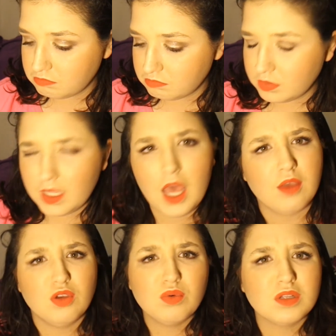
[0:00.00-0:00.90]
yeah,
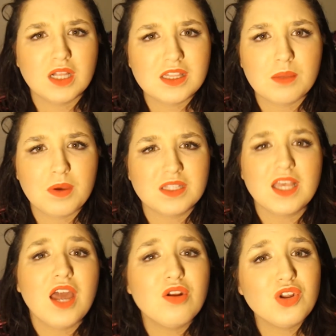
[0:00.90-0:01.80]
you will click that box.
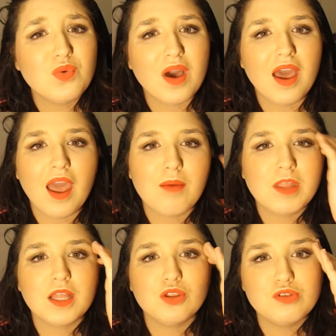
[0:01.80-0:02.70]
I don't know why I'm
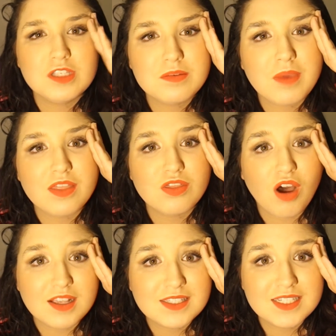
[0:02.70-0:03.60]
like losing my
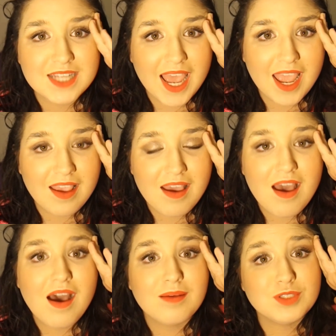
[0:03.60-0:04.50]
thoughts today. I'm
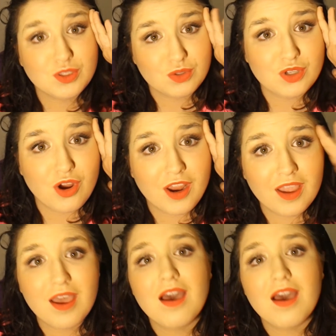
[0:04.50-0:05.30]
so sorry.